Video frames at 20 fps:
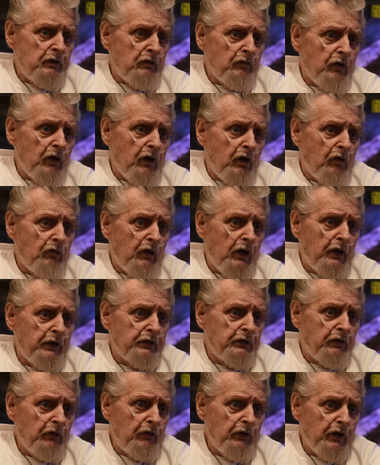Where I wanted
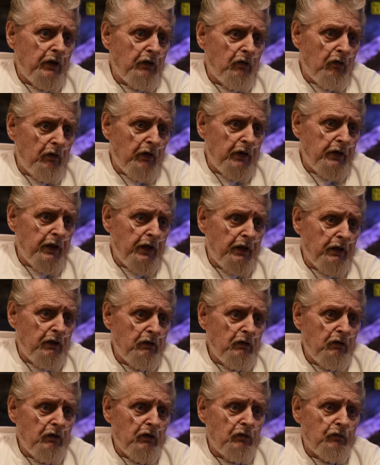to go that
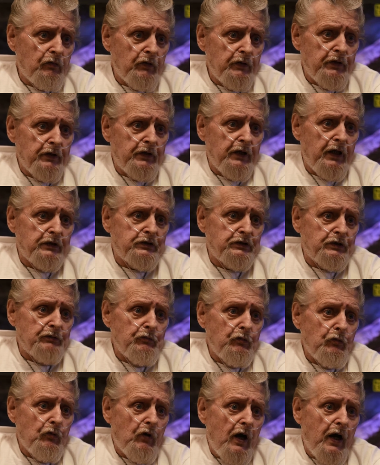oriental look where you got
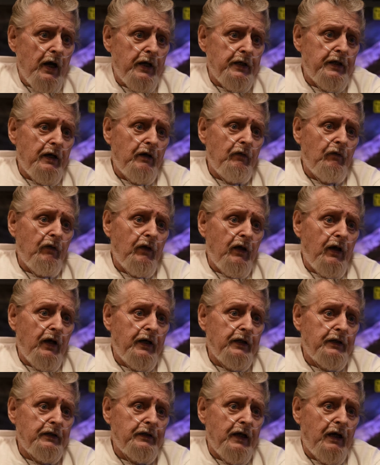some wide
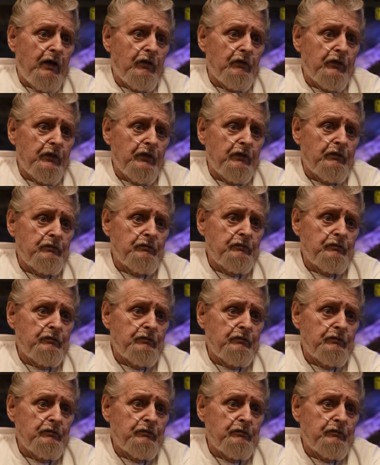outline down to